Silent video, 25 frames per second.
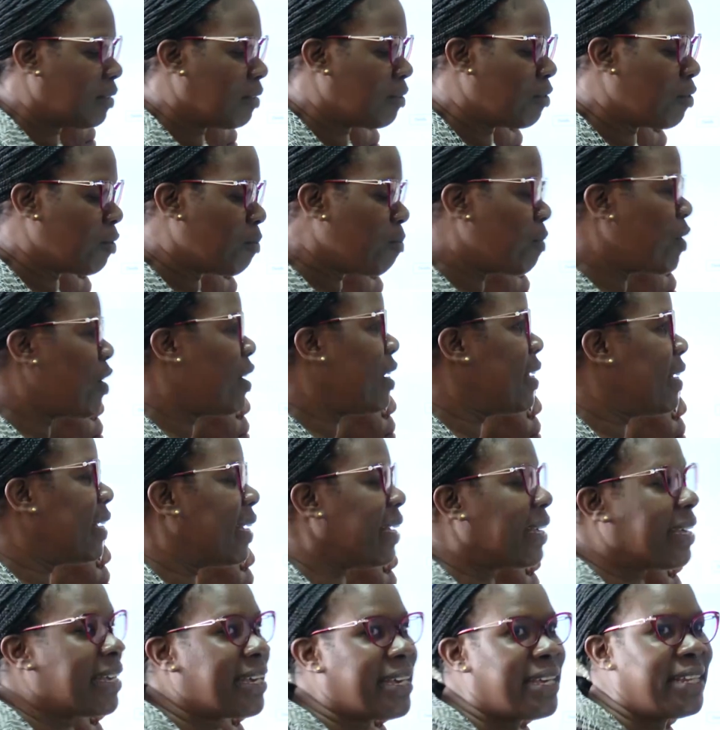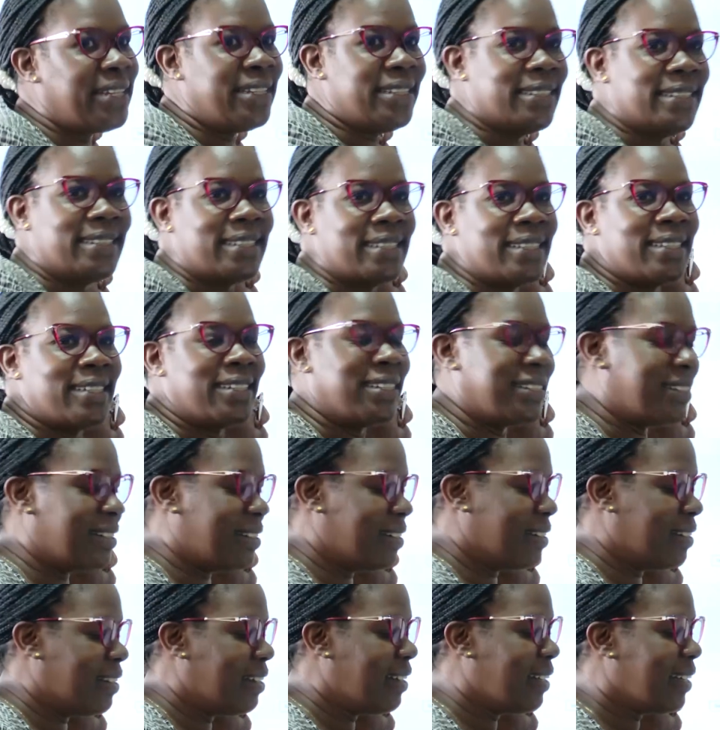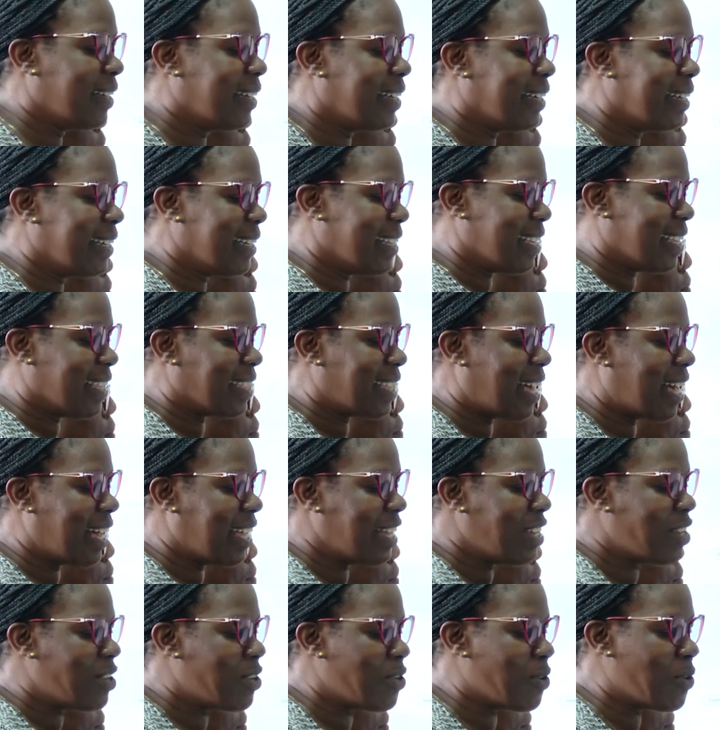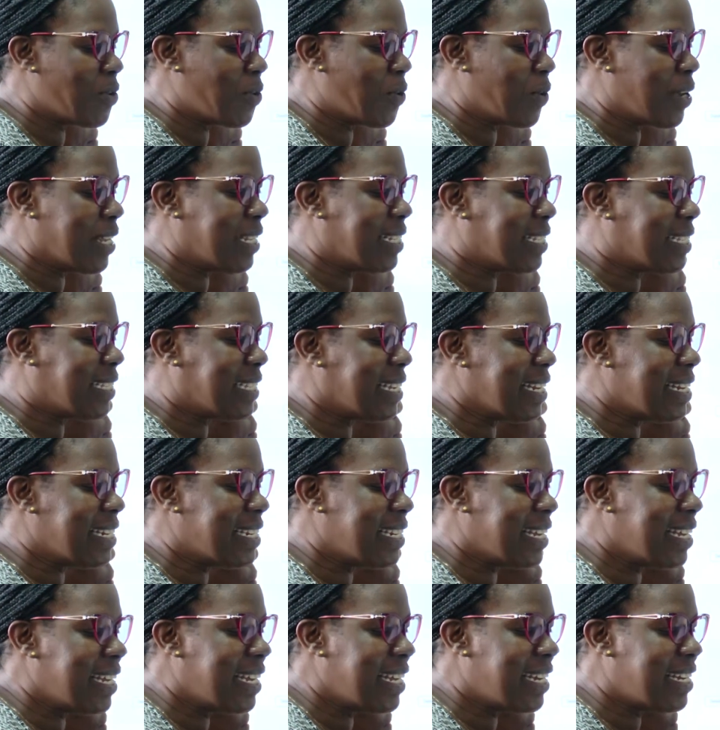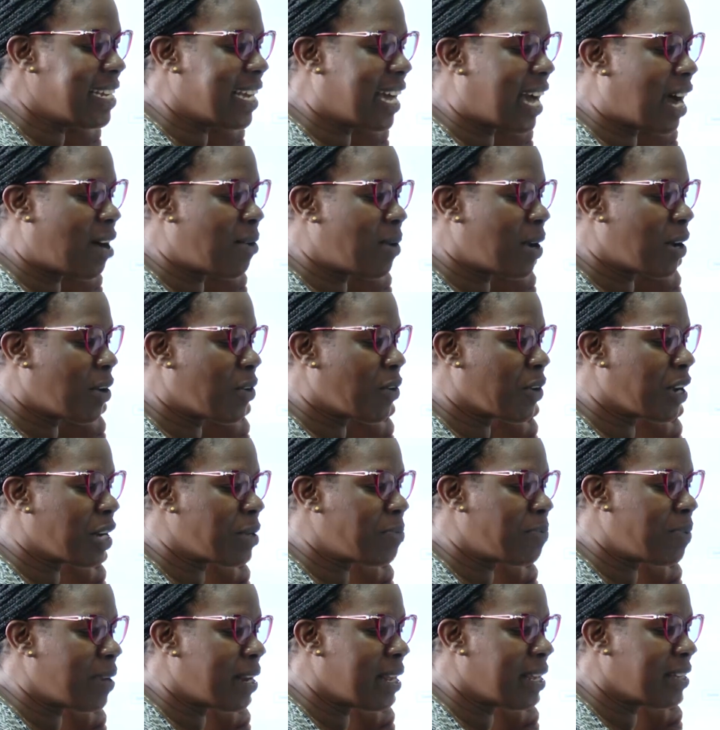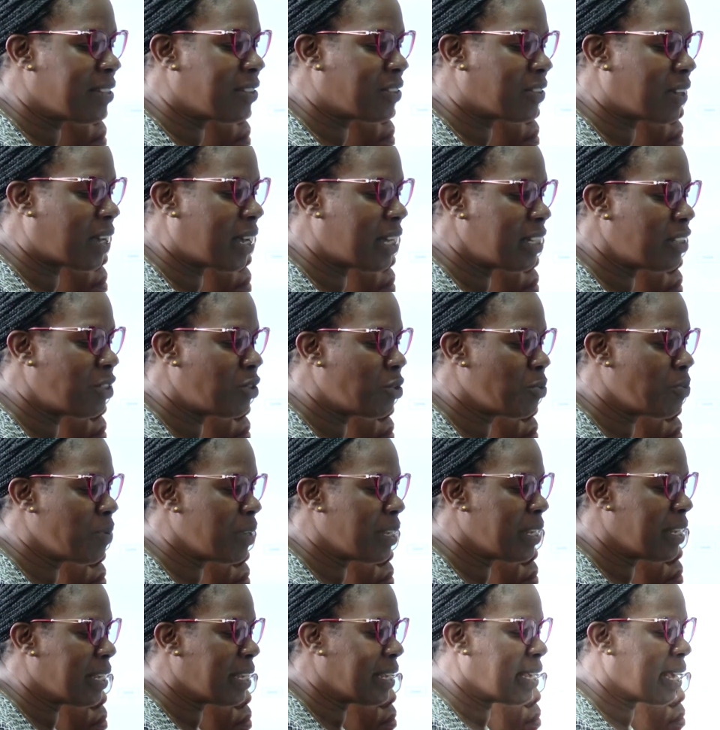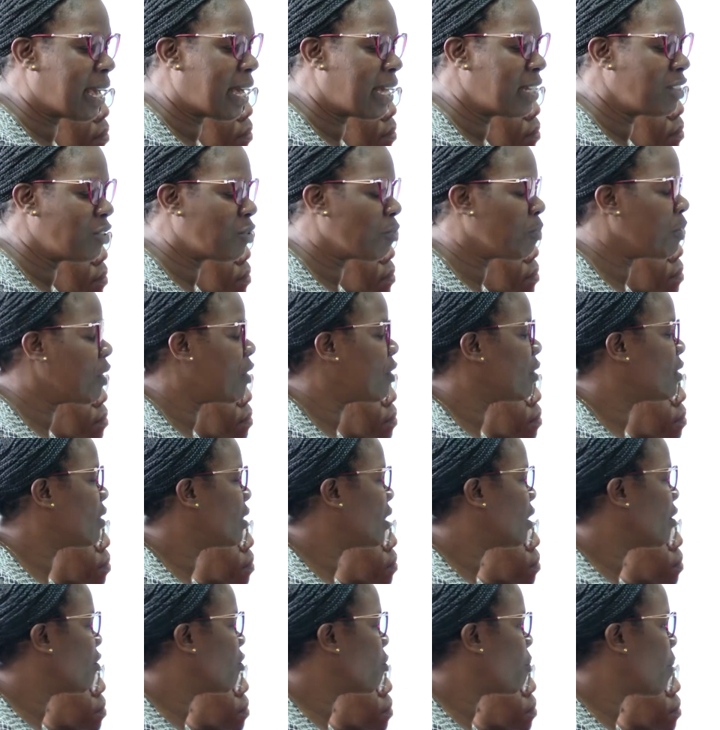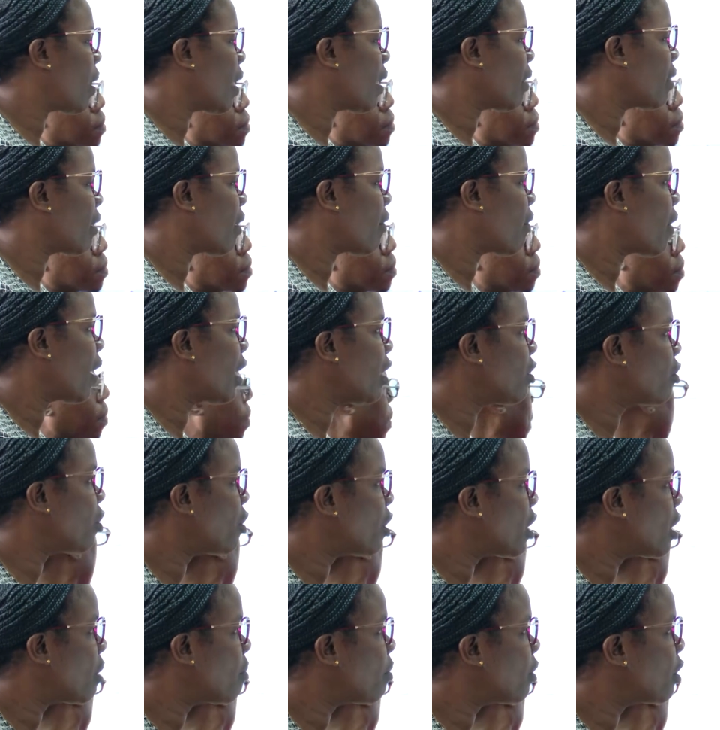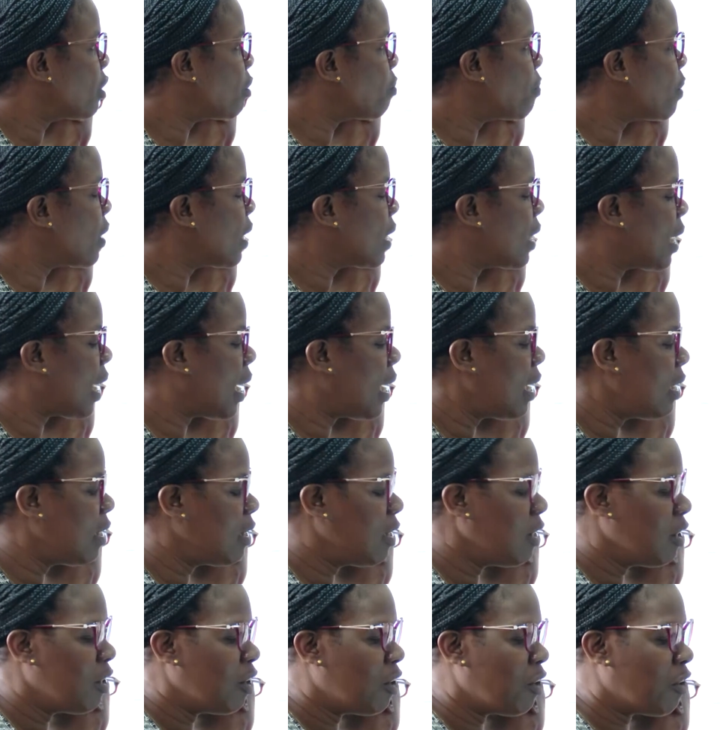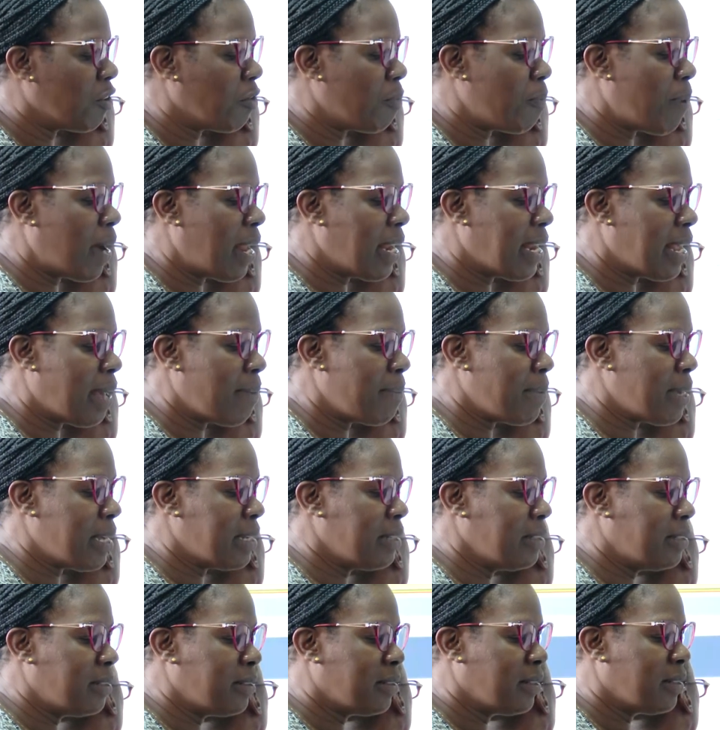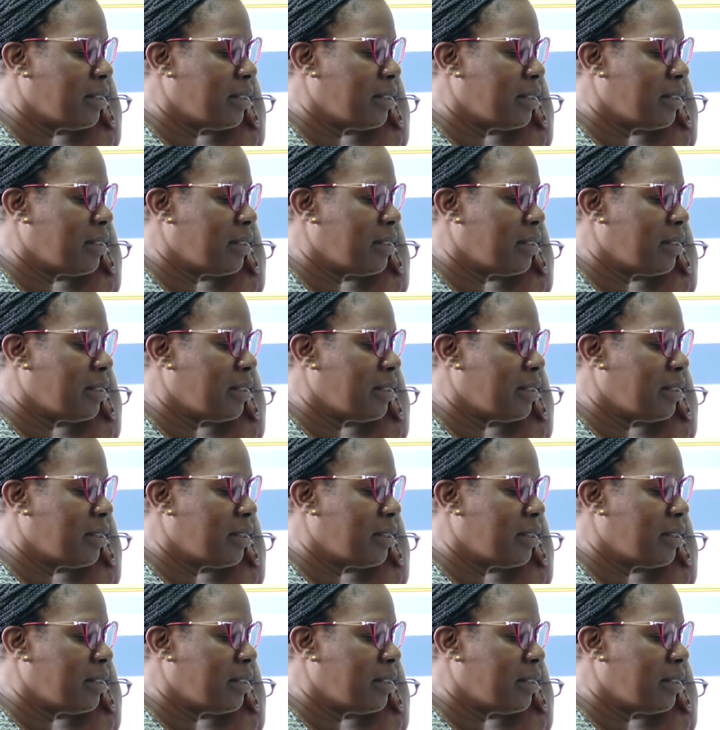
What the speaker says: Good morning again. Good morning. Thank you. It's indeed our great pleasure to be here, to be received by the Right Honorable Speaker of Parliament.